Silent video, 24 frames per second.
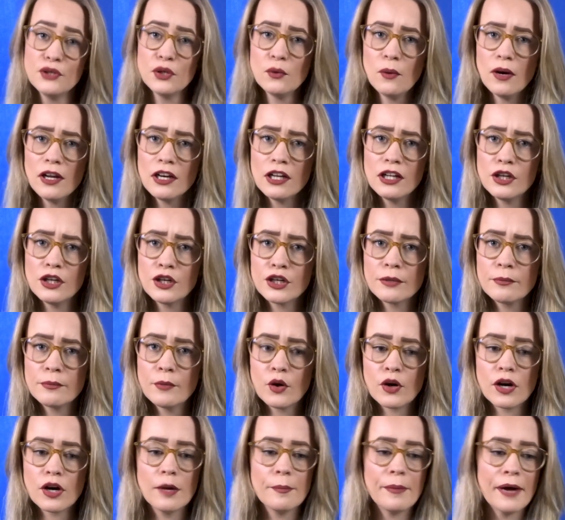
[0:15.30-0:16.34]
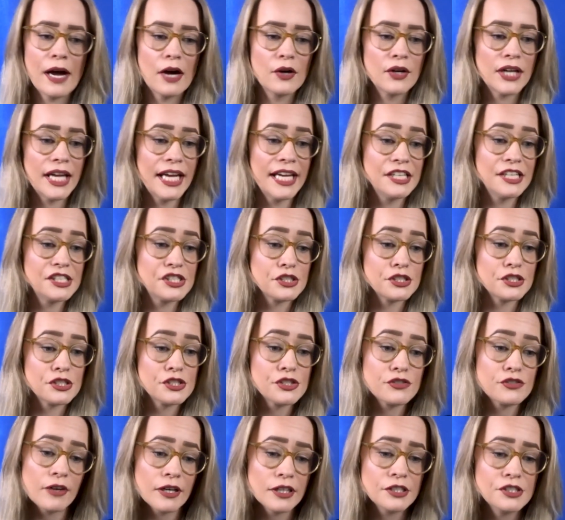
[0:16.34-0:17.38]
you want to learn more about ancient
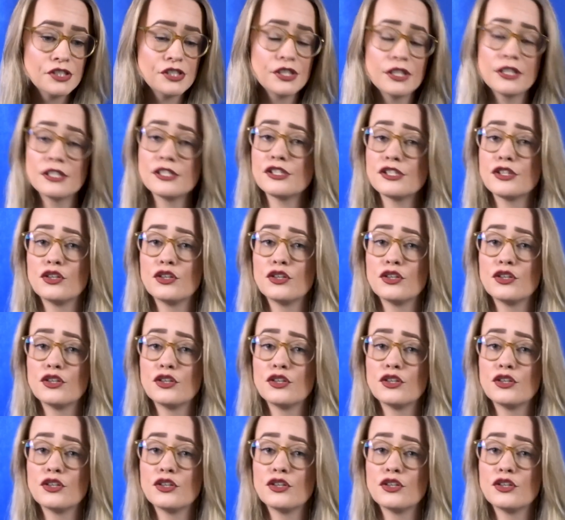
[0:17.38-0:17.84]
structures,